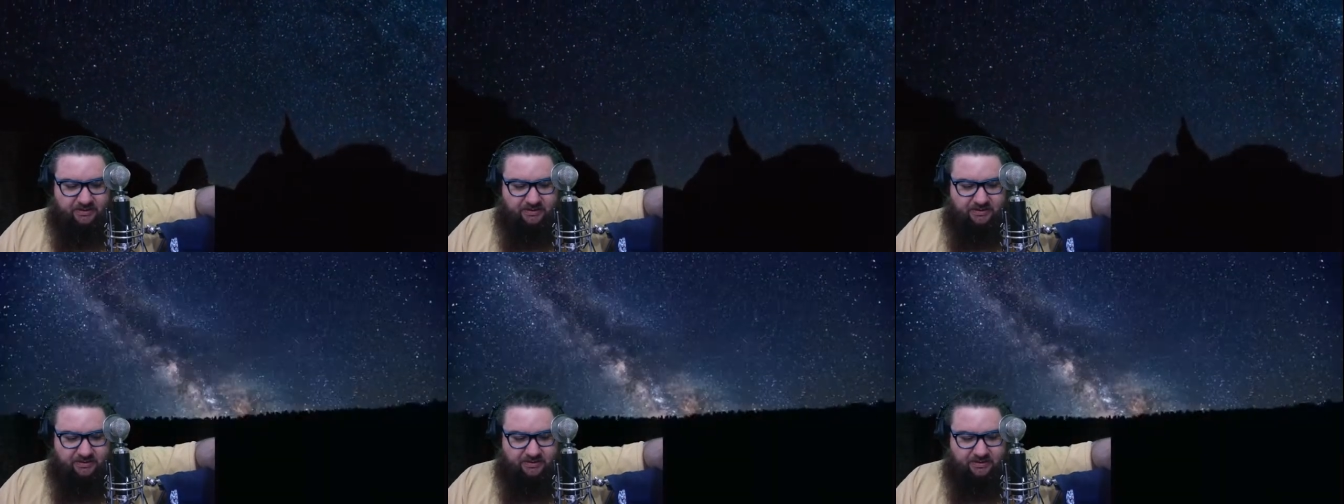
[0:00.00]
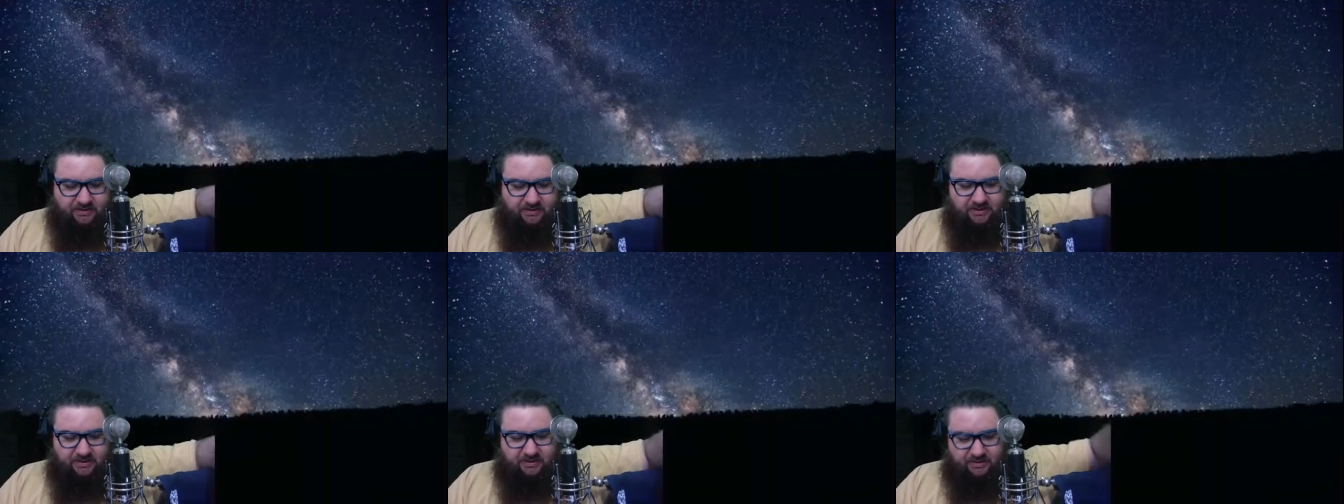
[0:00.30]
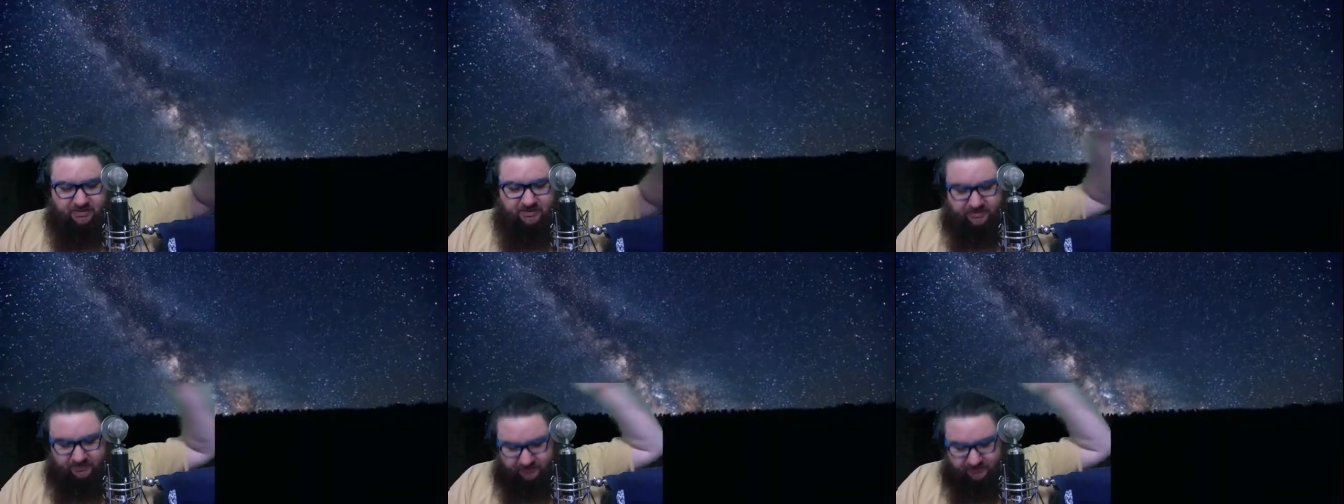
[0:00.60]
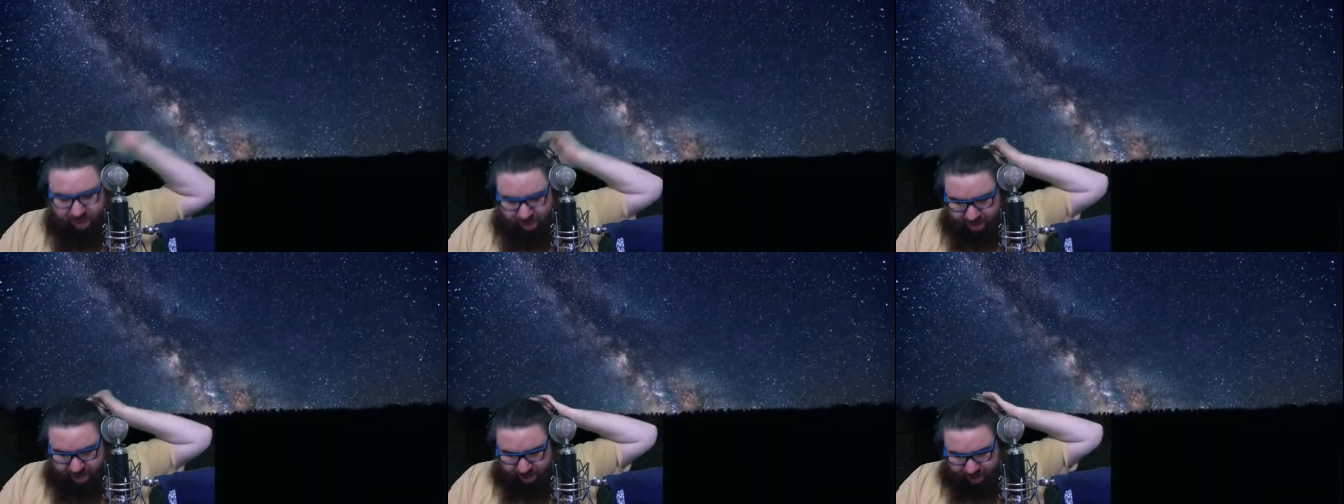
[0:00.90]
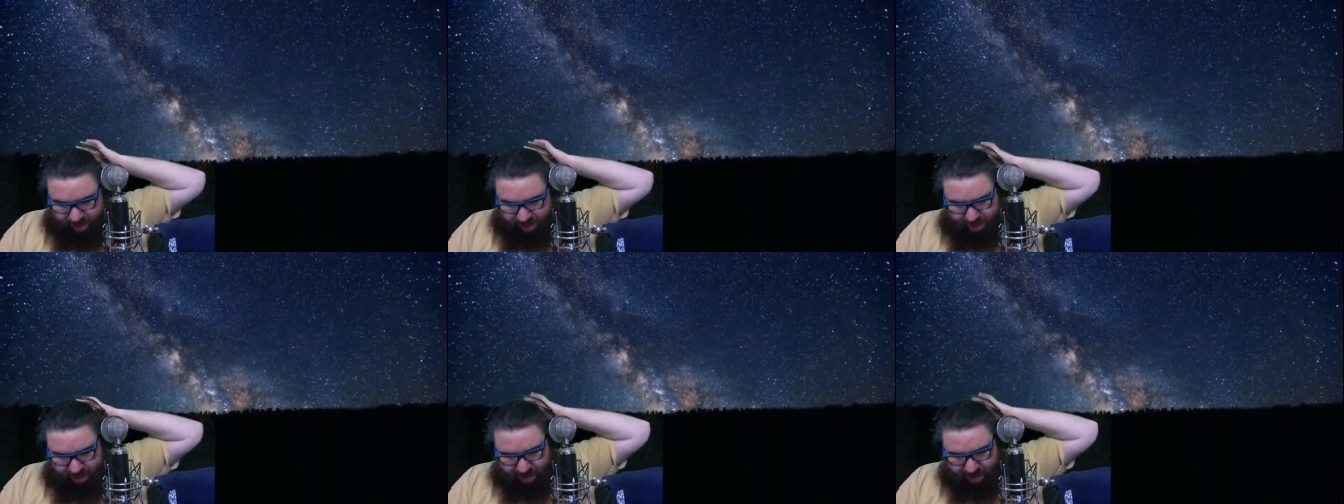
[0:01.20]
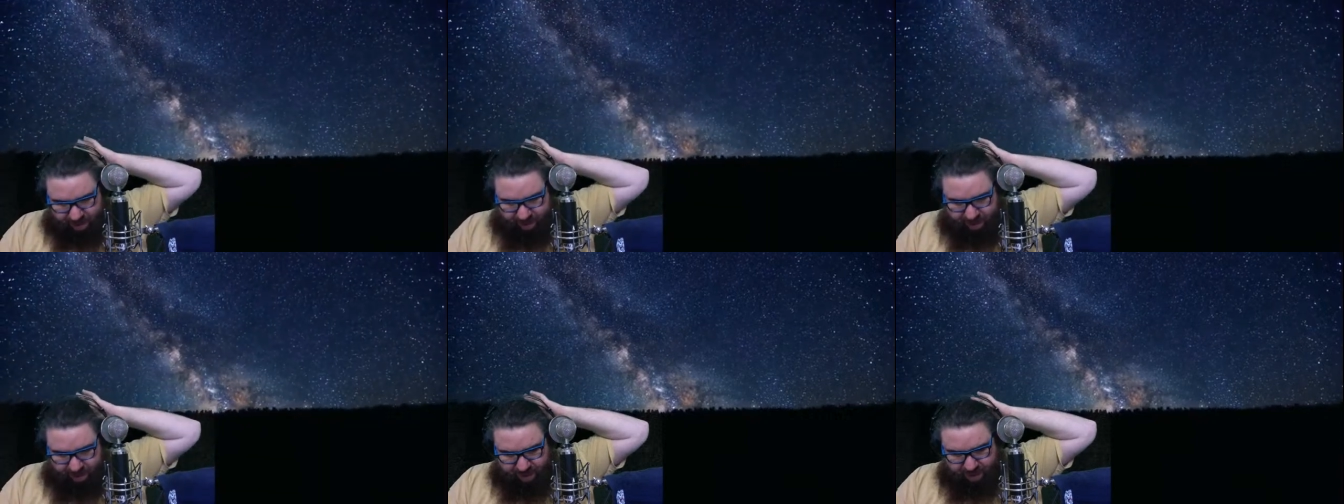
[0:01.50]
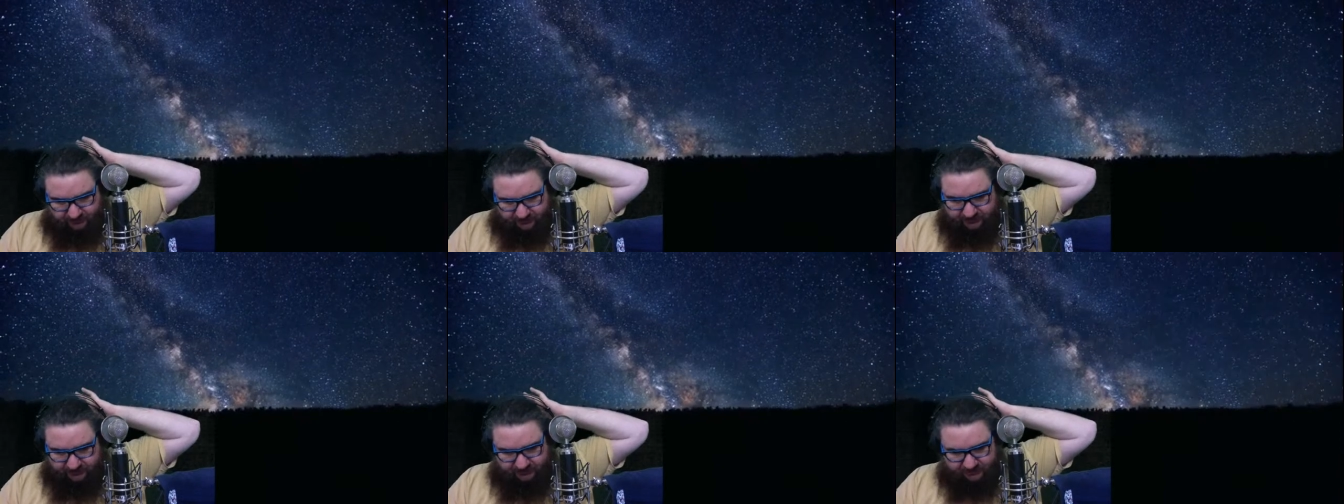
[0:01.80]
here
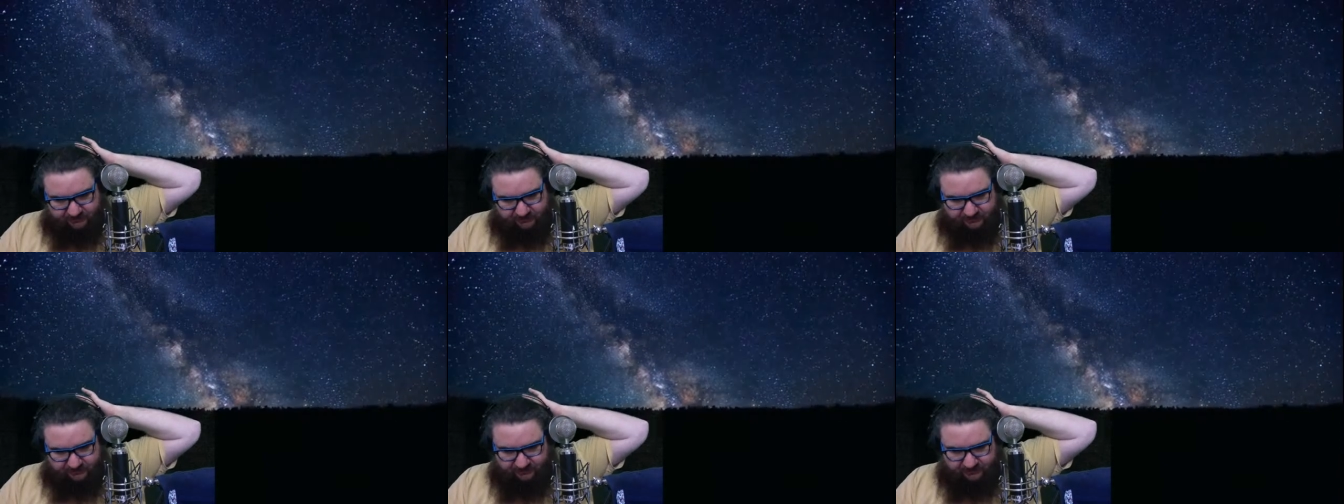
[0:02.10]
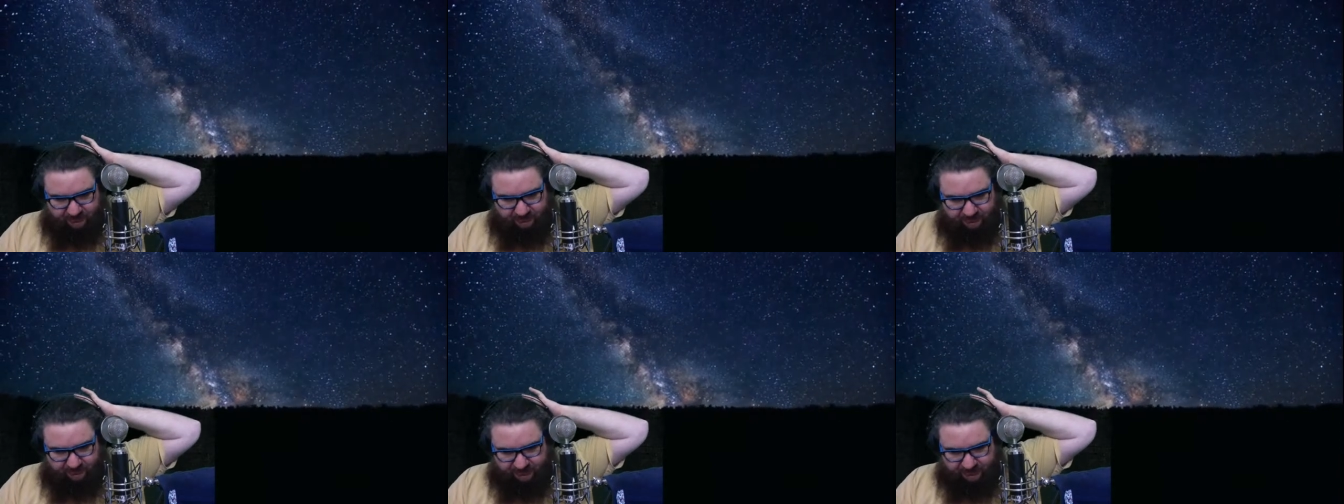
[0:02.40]
and I'm